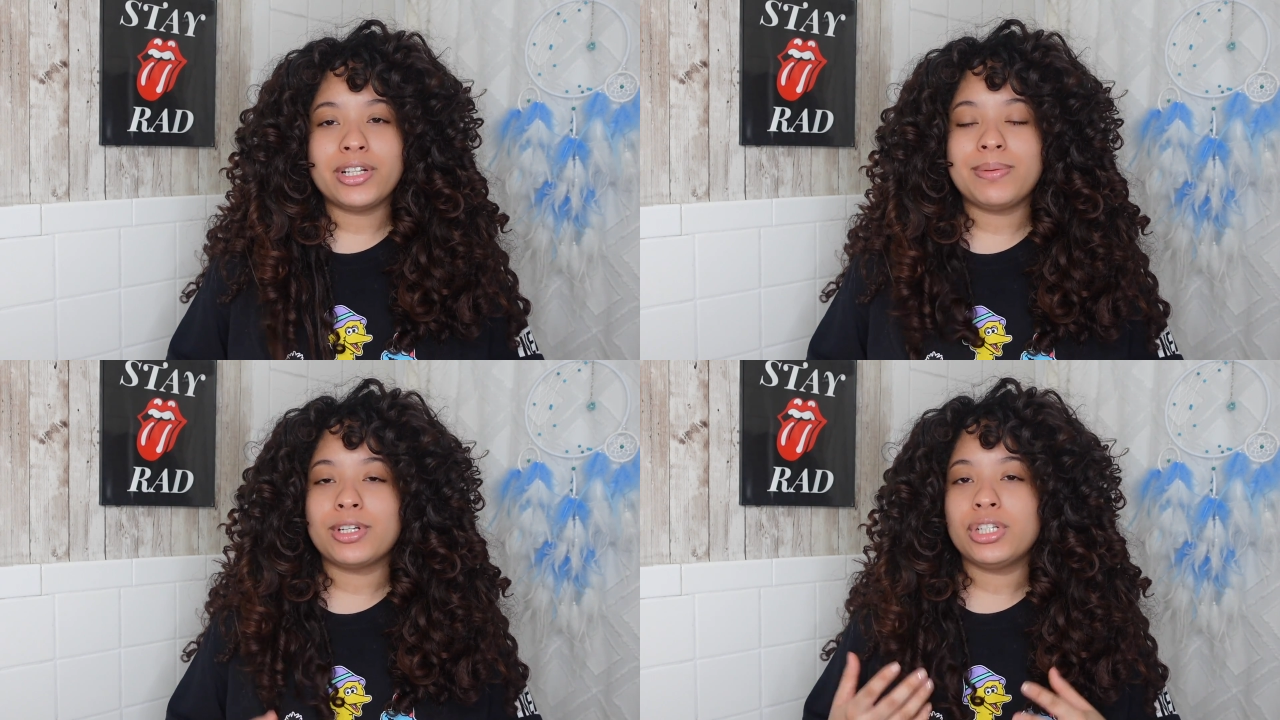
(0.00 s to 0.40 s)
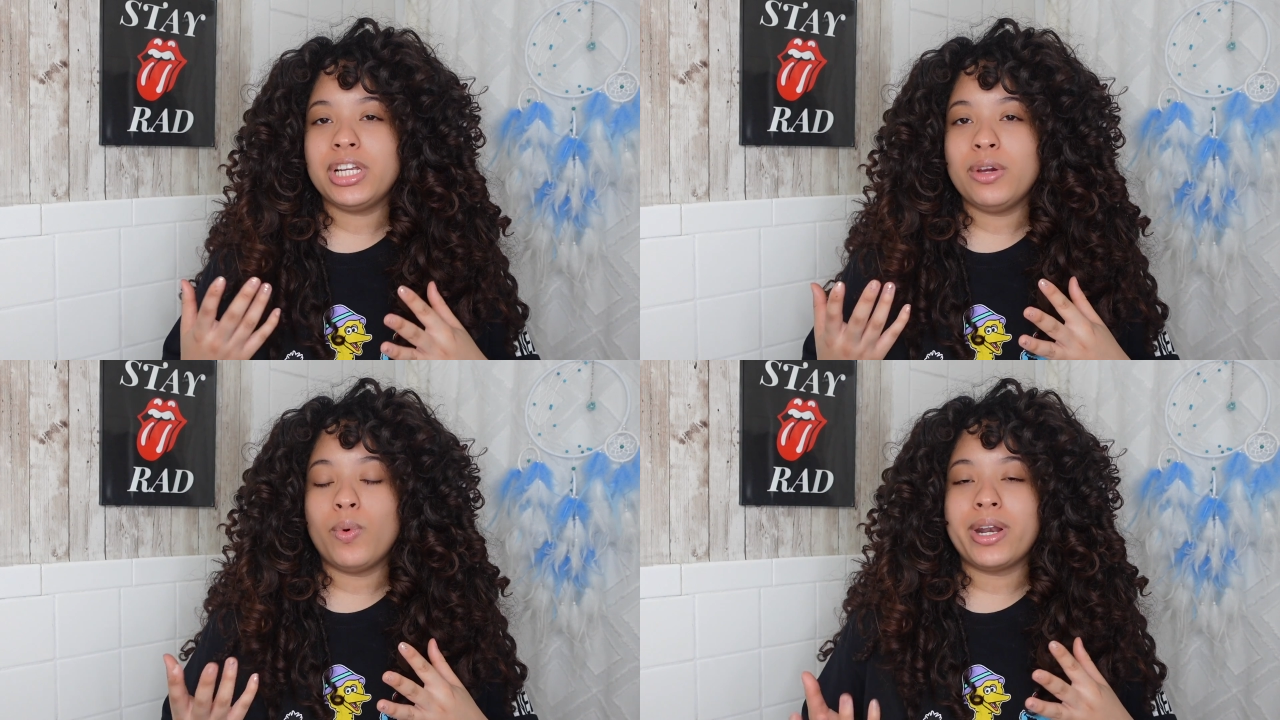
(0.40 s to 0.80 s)

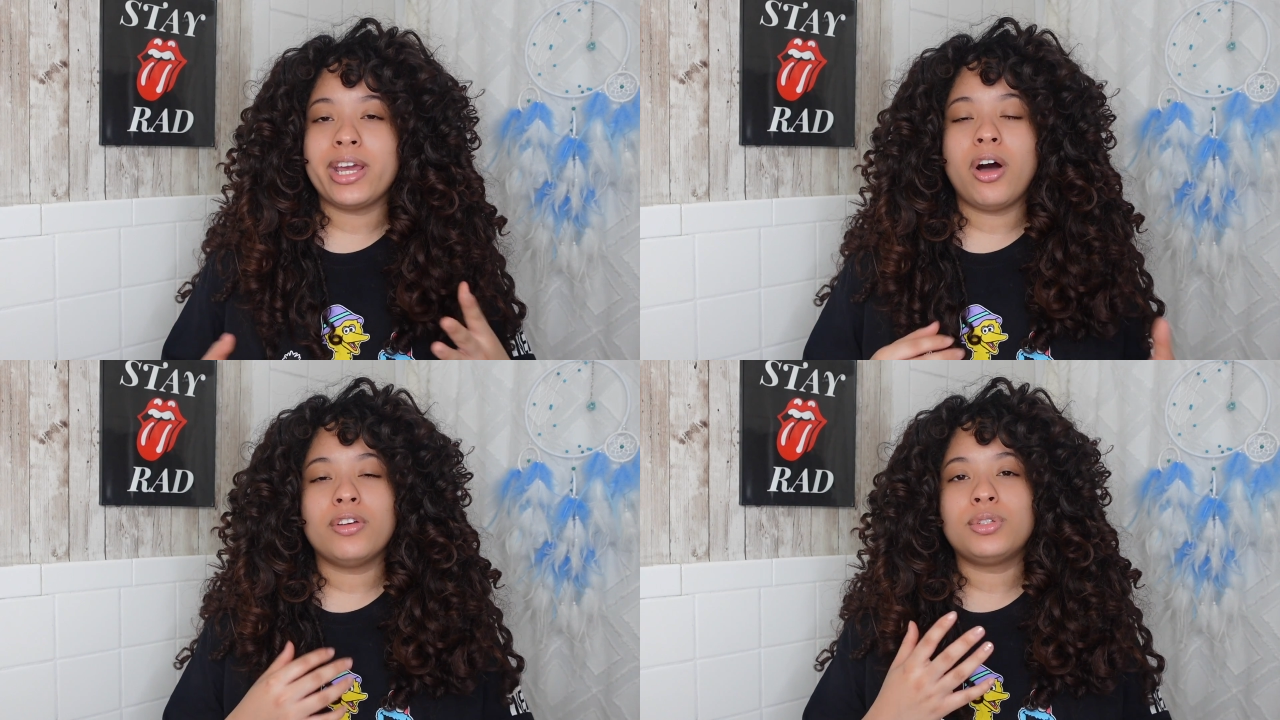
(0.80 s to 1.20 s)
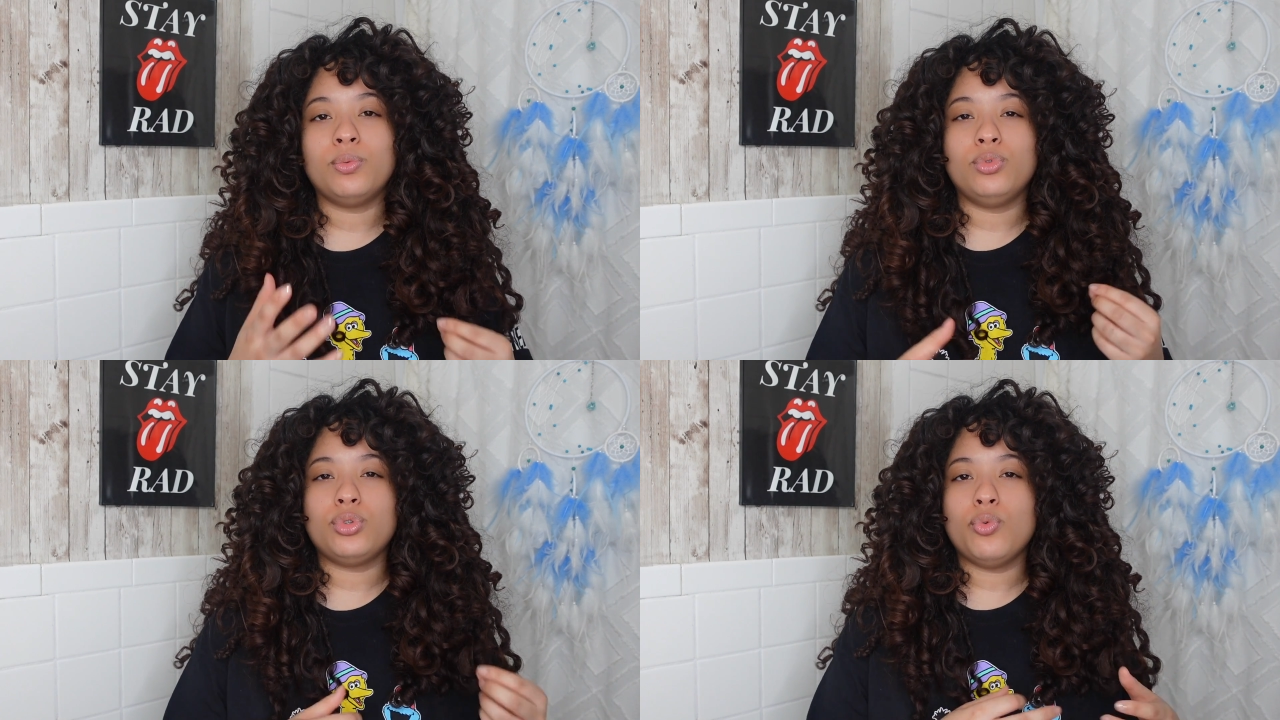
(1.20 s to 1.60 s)
especially when I
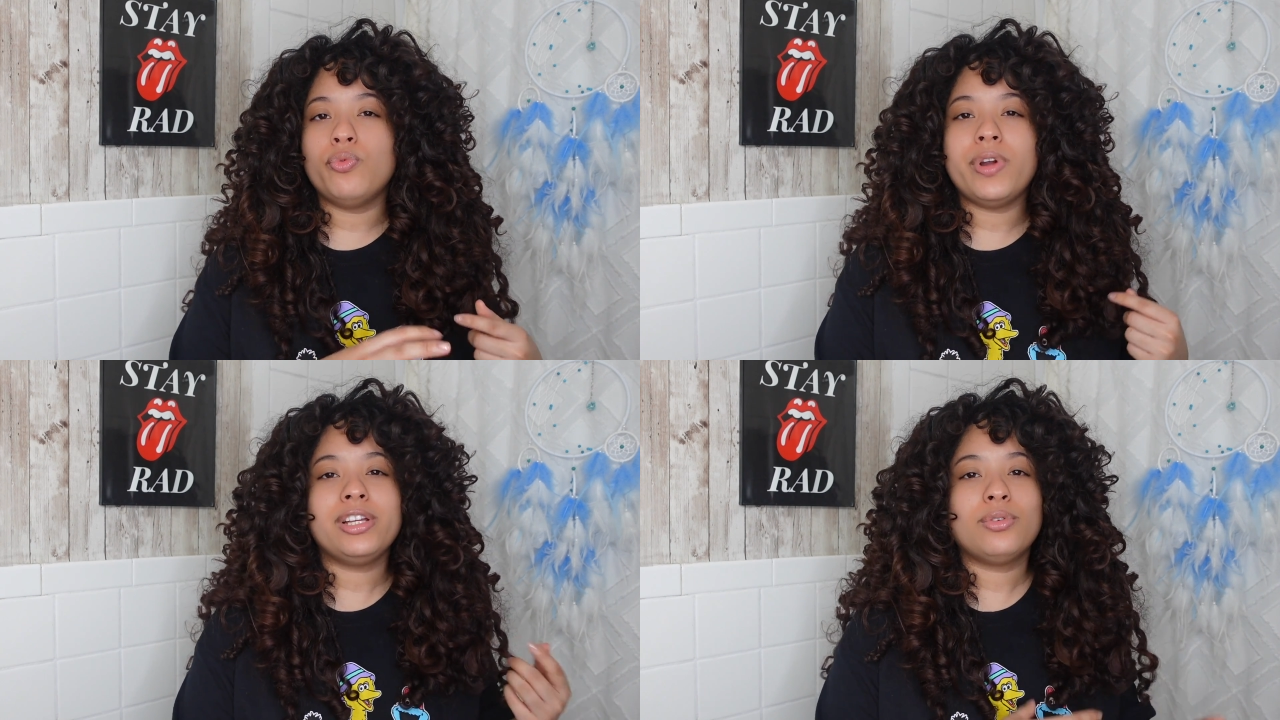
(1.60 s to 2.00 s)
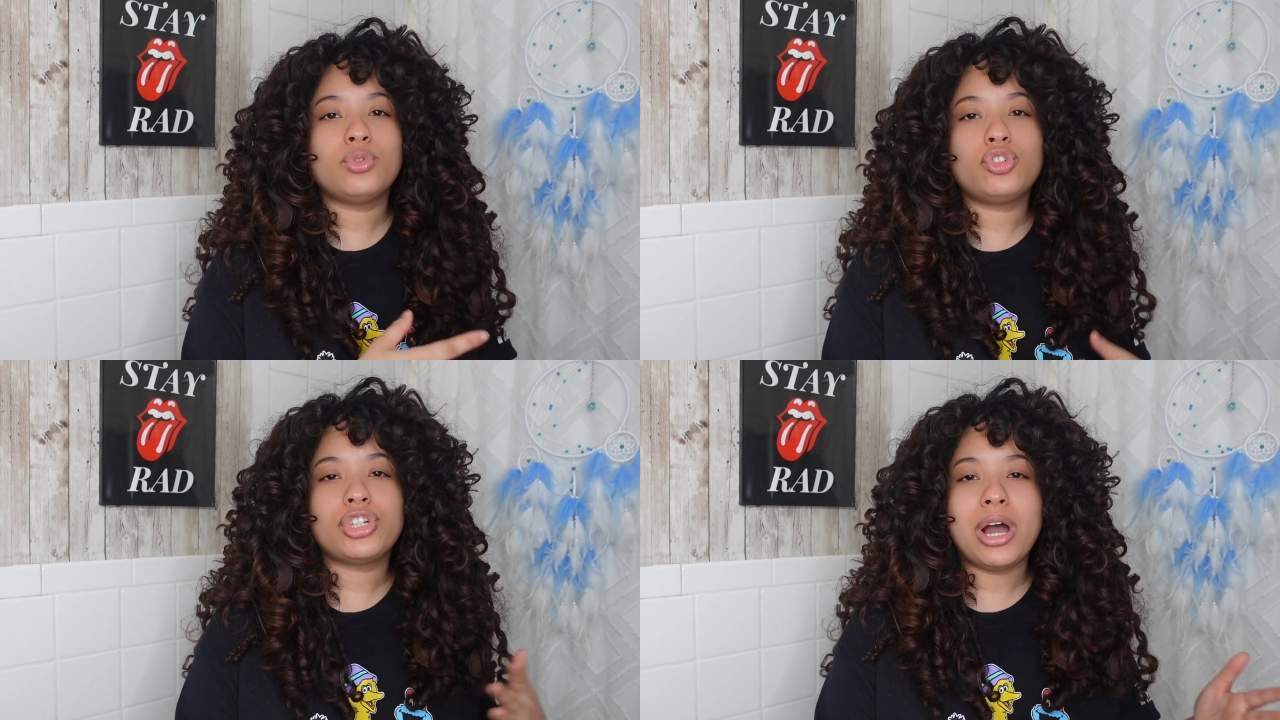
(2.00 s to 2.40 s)
also do rake
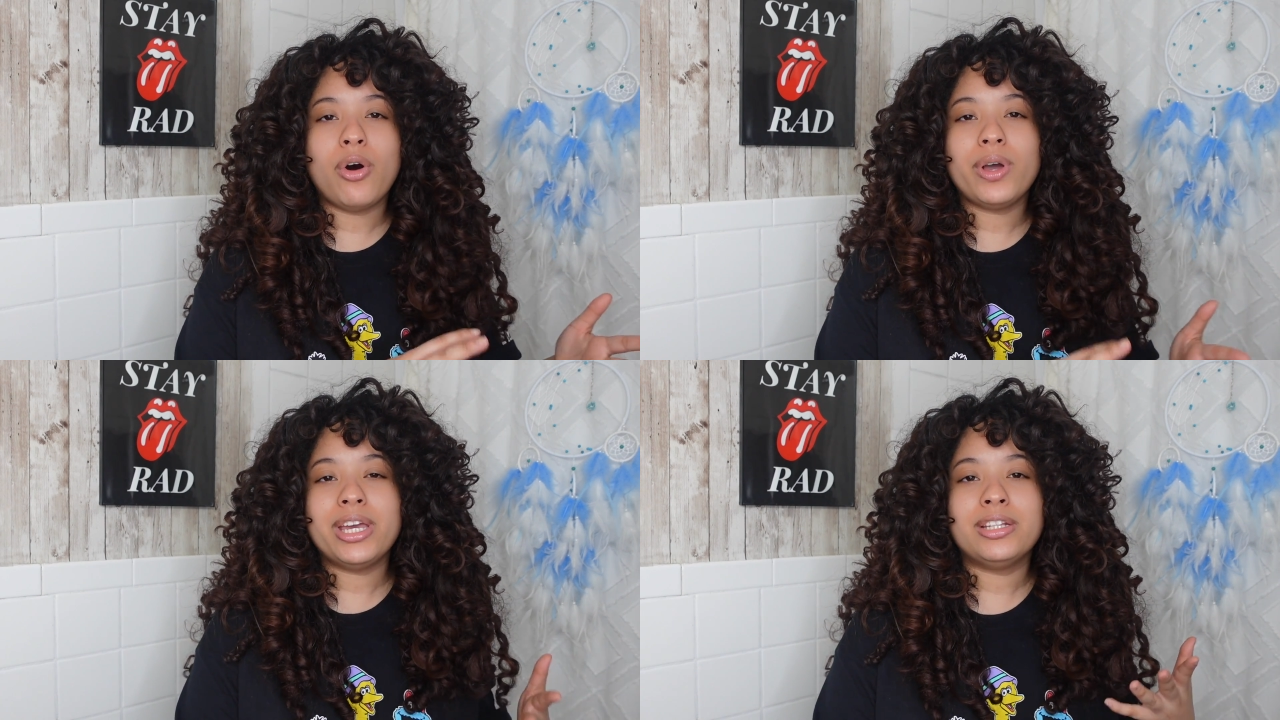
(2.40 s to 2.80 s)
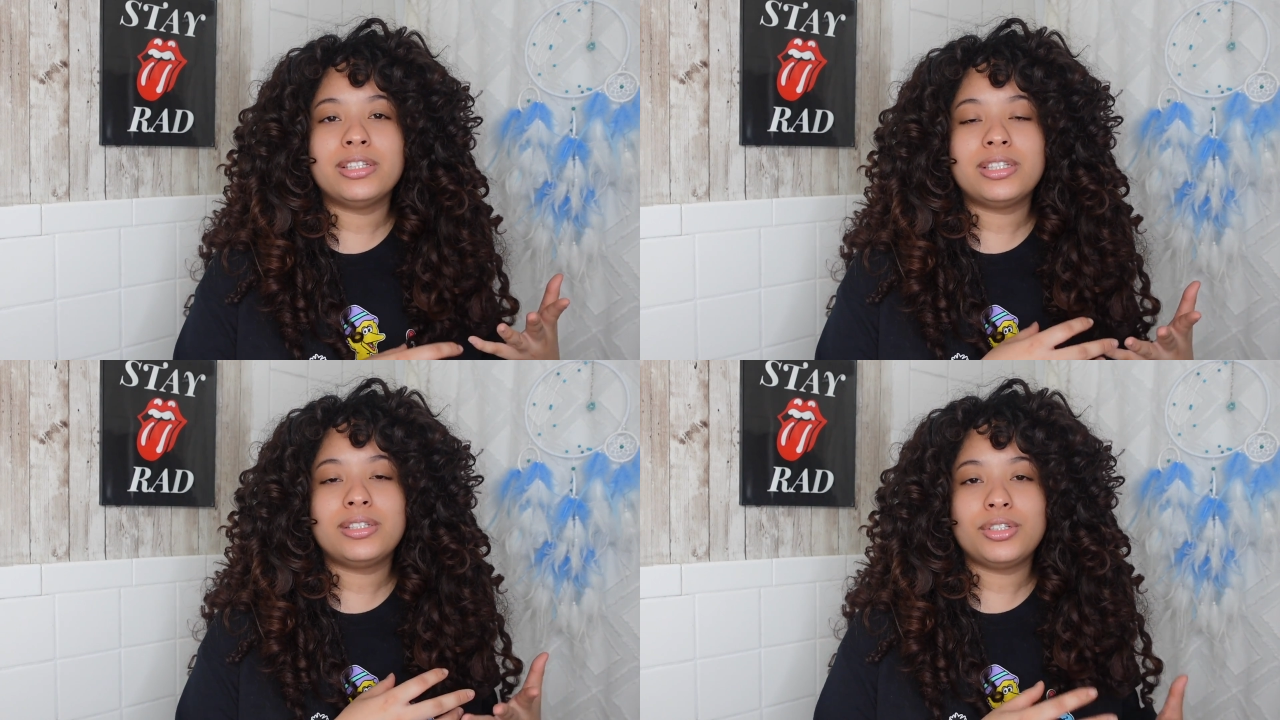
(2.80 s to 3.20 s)
those gel
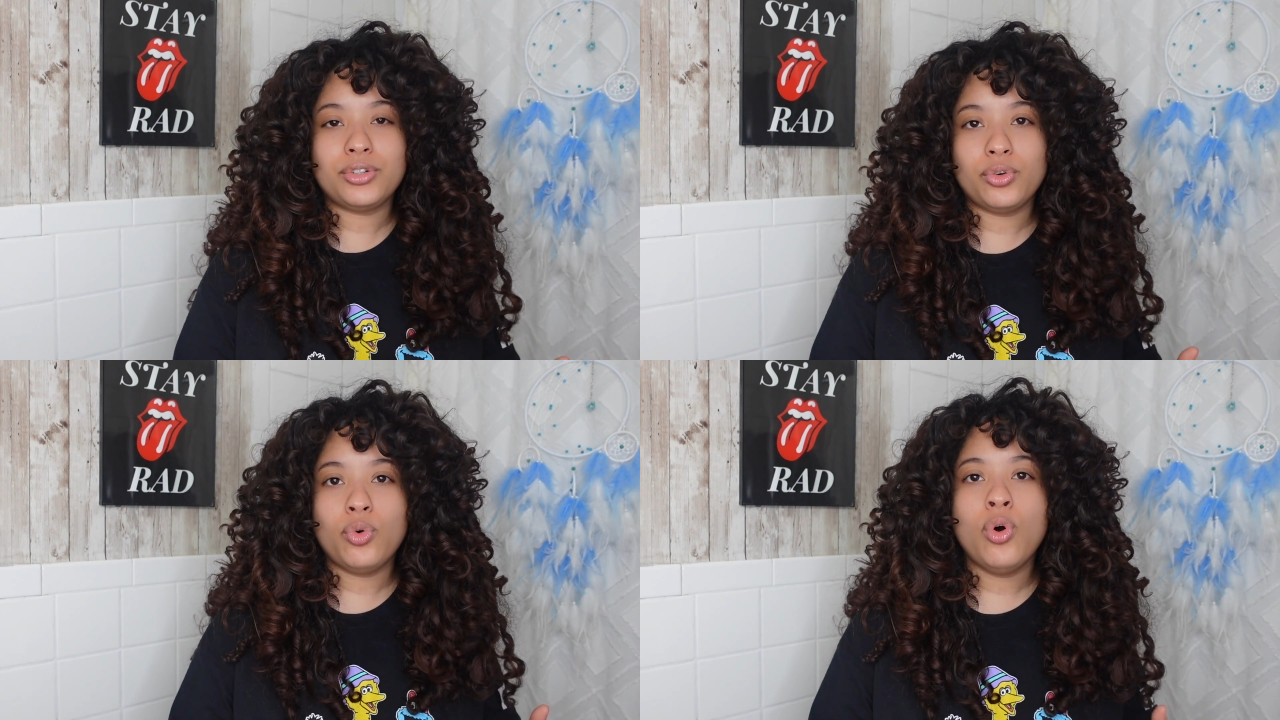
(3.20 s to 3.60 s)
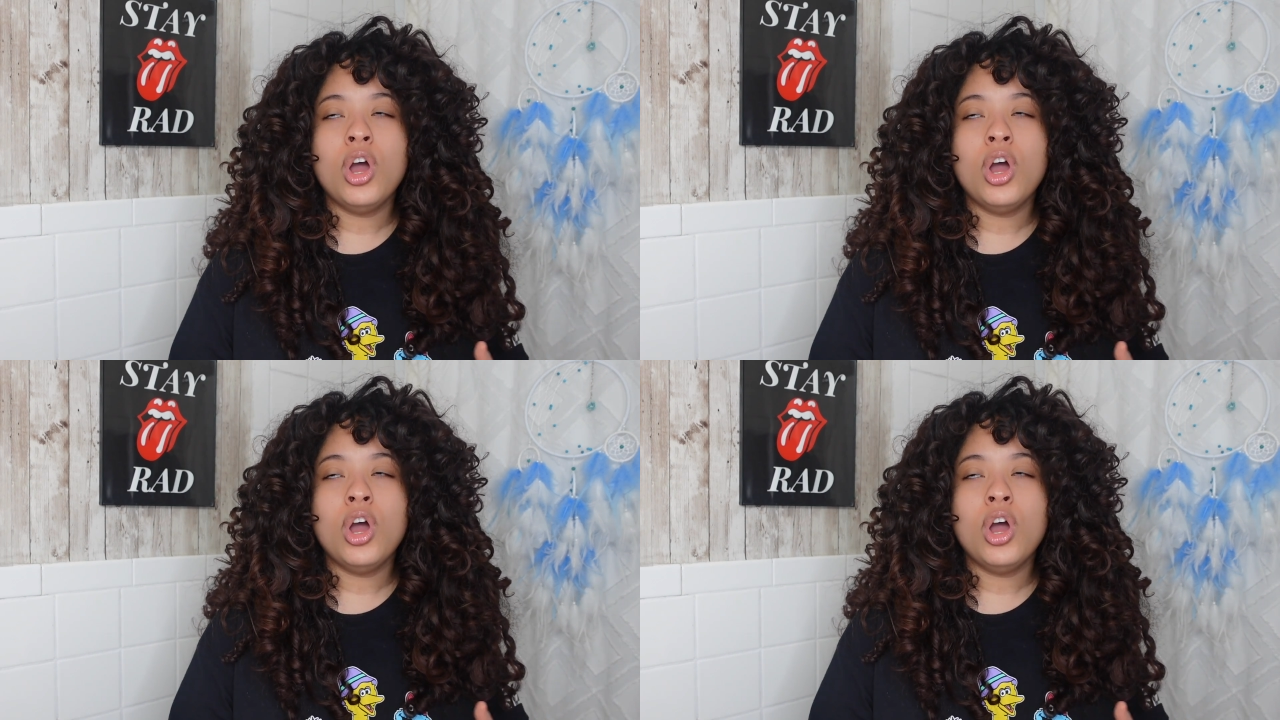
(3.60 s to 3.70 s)
ends too.